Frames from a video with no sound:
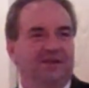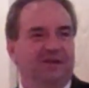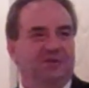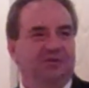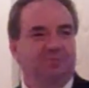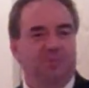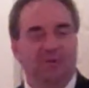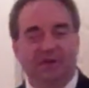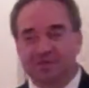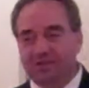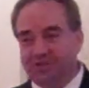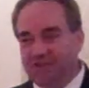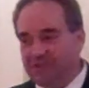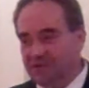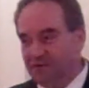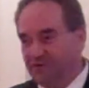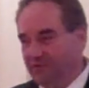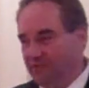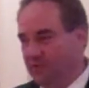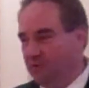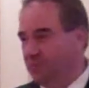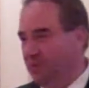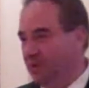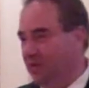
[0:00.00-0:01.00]
spend just a
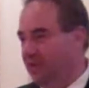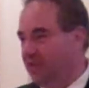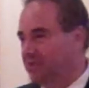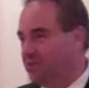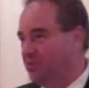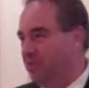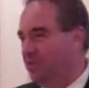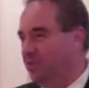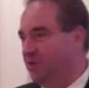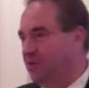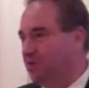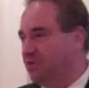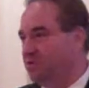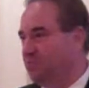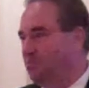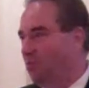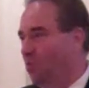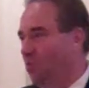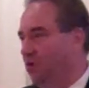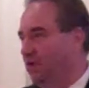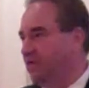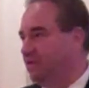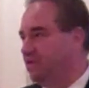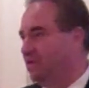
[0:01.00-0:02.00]
few minutes with you this
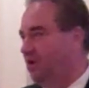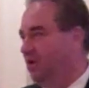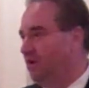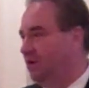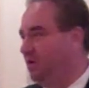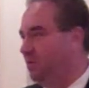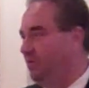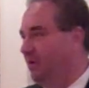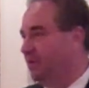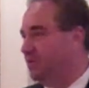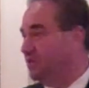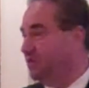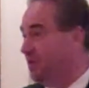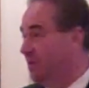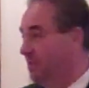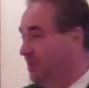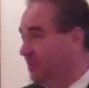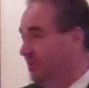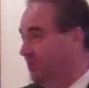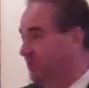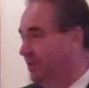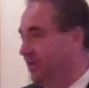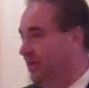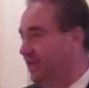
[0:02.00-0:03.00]
morning talking about some
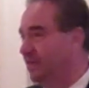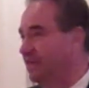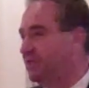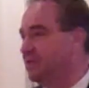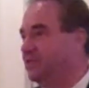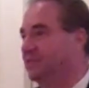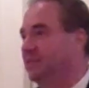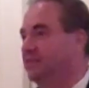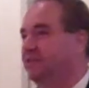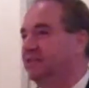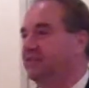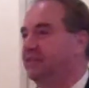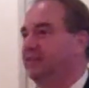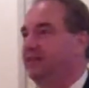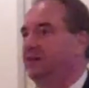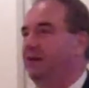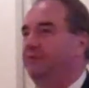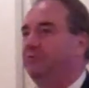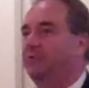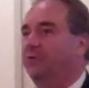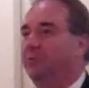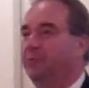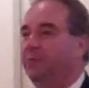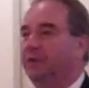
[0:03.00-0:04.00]
of the things that
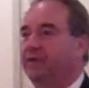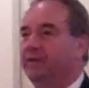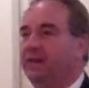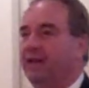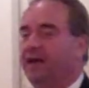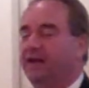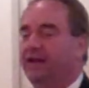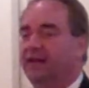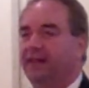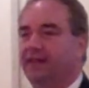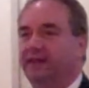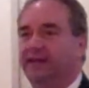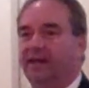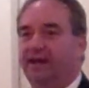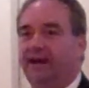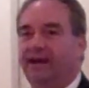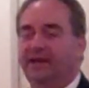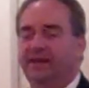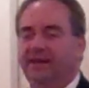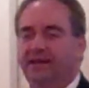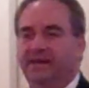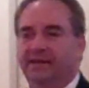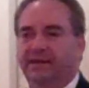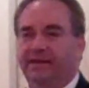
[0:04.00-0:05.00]
Governor McDonnell and
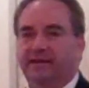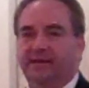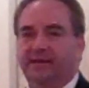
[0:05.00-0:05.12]
I